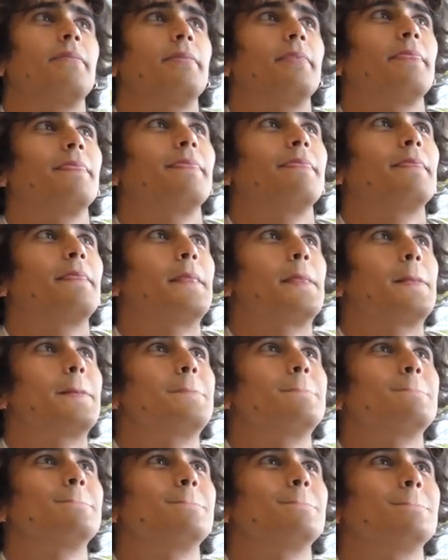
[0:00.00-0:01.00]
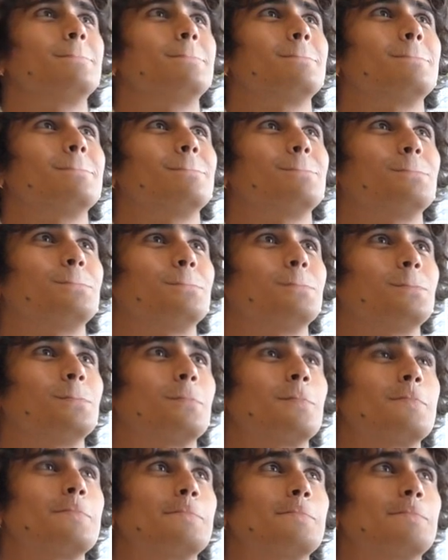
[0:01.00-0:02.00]

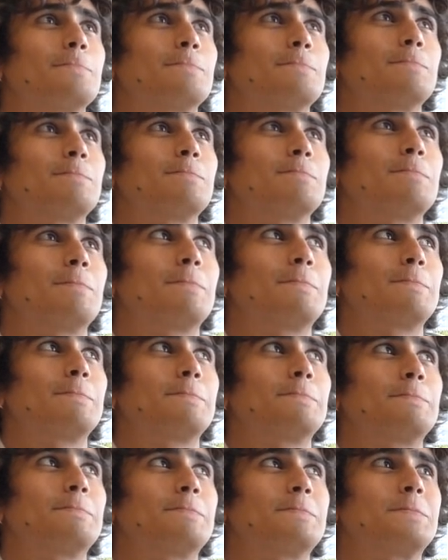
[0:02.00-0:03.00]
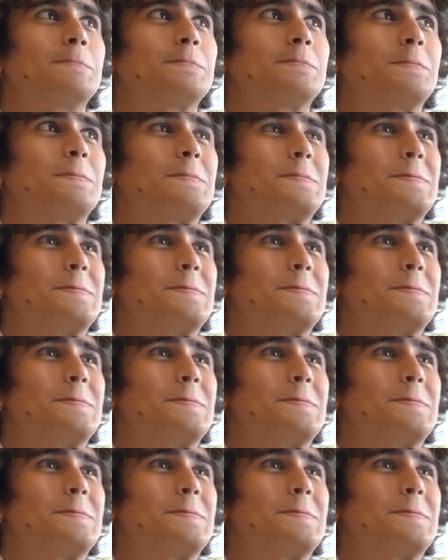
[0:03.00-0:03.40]
The person shown says nothing.